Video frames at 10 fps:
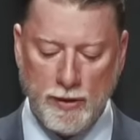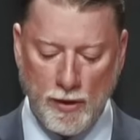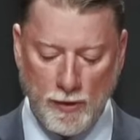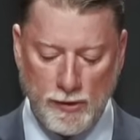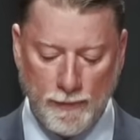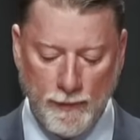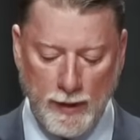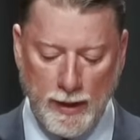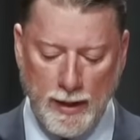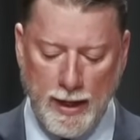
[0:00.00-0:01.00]
curse.
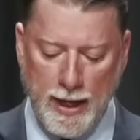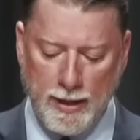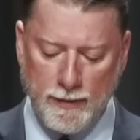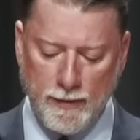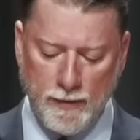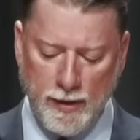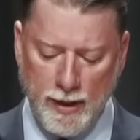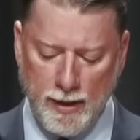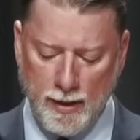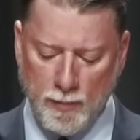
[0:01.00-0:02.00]
And
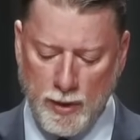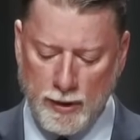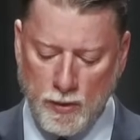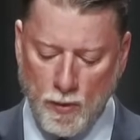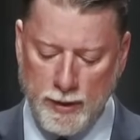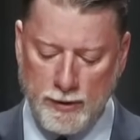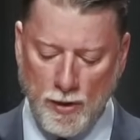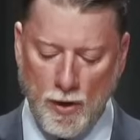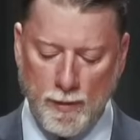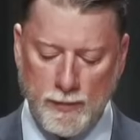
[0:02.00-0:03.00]
the imprecatory
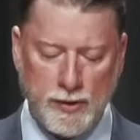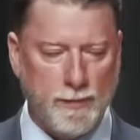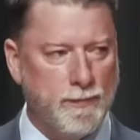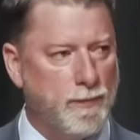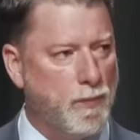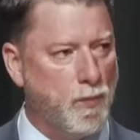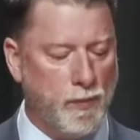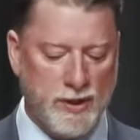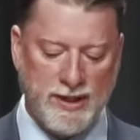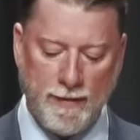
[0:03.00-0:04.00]
Psalms,
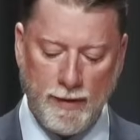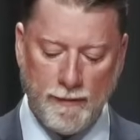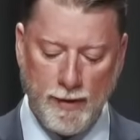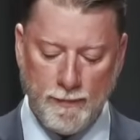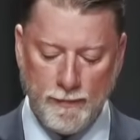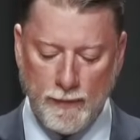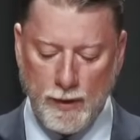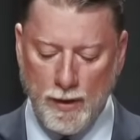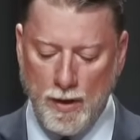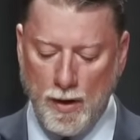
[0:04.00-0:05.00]
the seven of them,
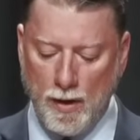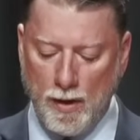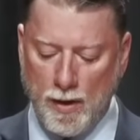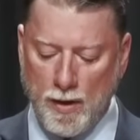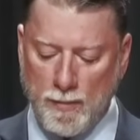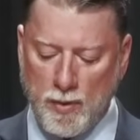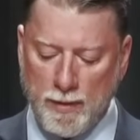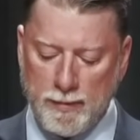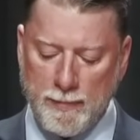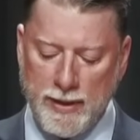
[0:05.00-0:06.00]
are
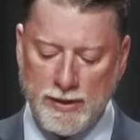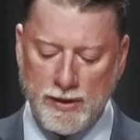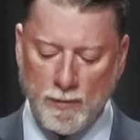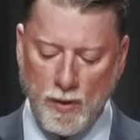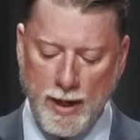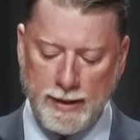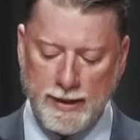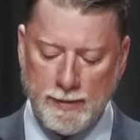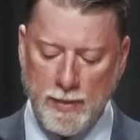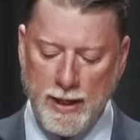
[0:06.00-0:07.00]
probably best
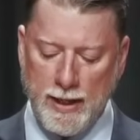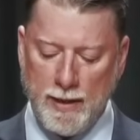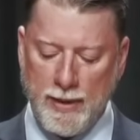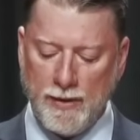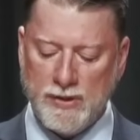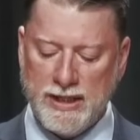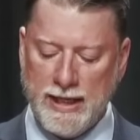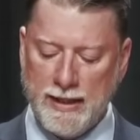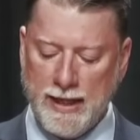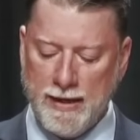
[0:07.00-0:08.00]
summarized as being about
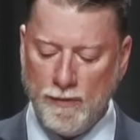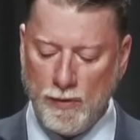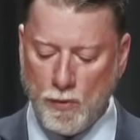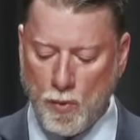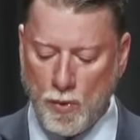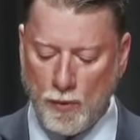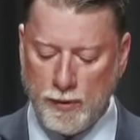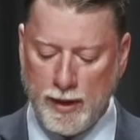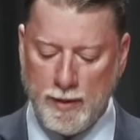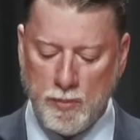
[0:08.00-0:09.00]
seeing the evil in the
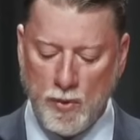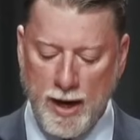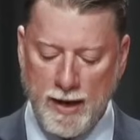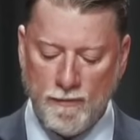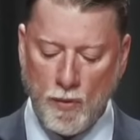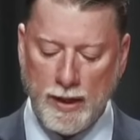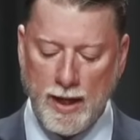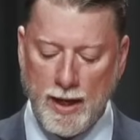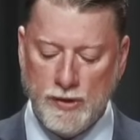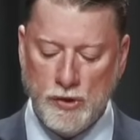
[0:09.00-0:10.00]
world and praying for
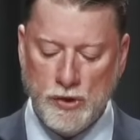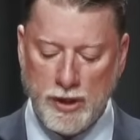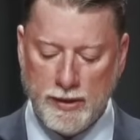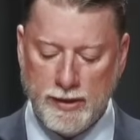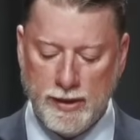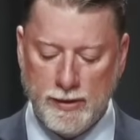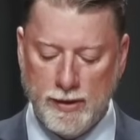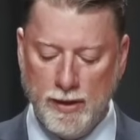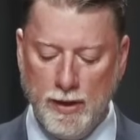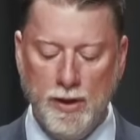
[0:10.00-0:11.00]
God's
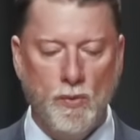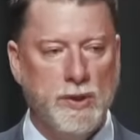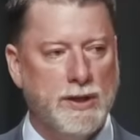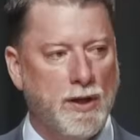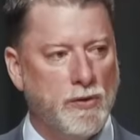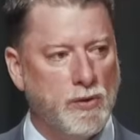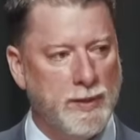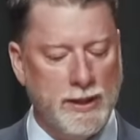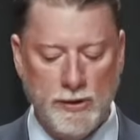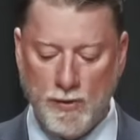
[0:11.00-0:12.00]
justice, which can also
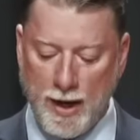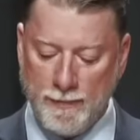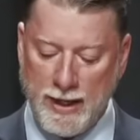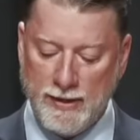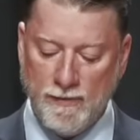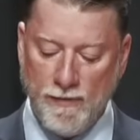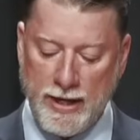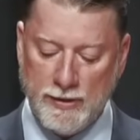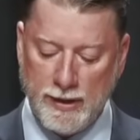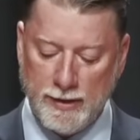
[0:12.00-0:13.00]
be described as
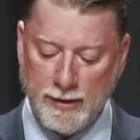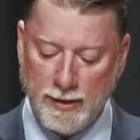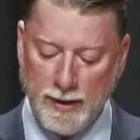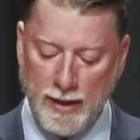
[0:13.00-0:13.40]
vengeance